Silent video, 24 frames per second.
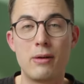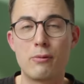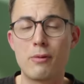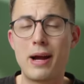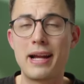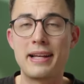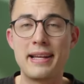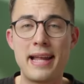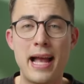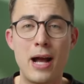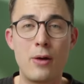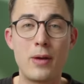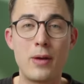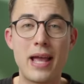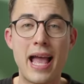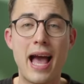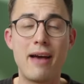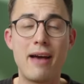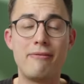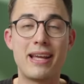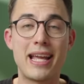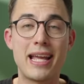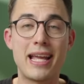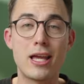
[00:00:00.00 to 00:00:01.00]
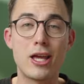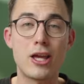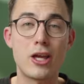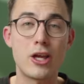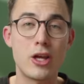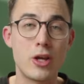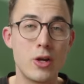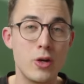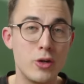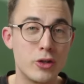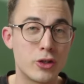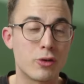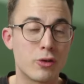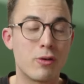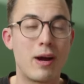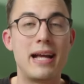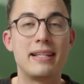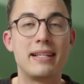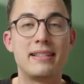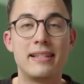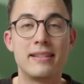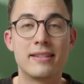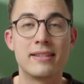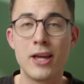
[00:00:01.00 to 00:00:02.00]
And right now we have a huge
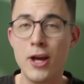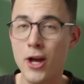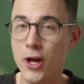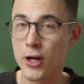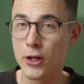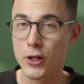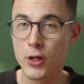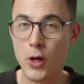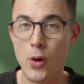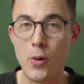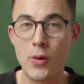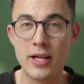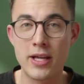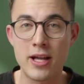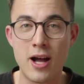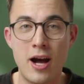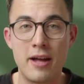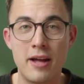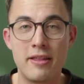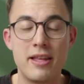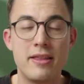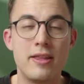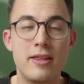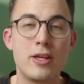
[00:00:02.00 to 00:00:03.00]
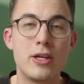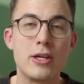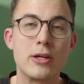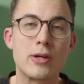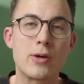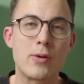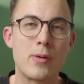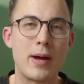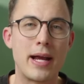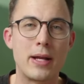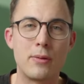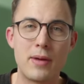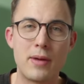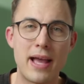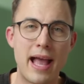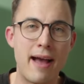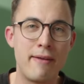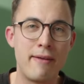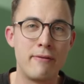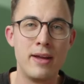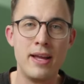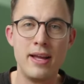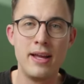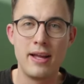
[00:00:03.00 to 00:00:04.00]
crisis going on in the Ukraine. We
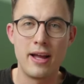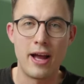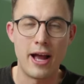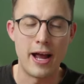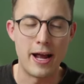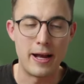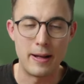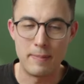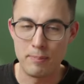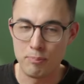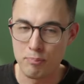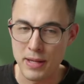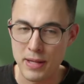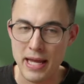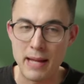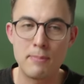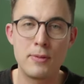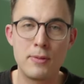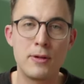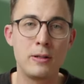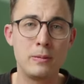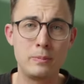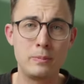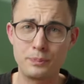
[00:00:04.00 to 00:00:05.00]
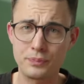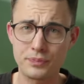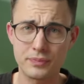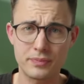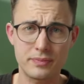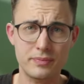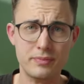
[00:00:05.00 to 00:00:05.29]
have um, people